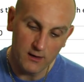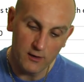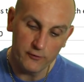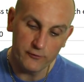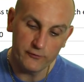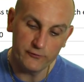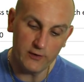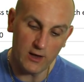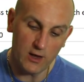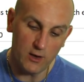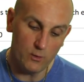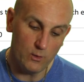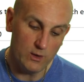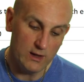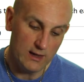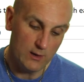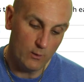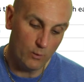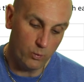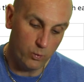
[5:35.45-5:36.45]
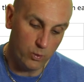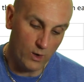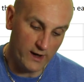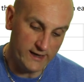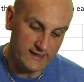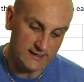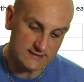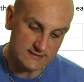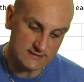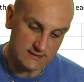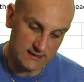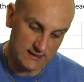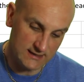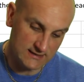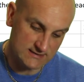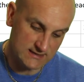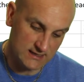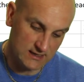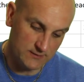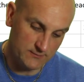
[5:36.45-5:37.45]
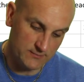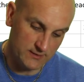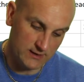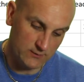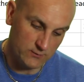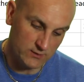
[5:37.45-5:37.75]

So white is going to be,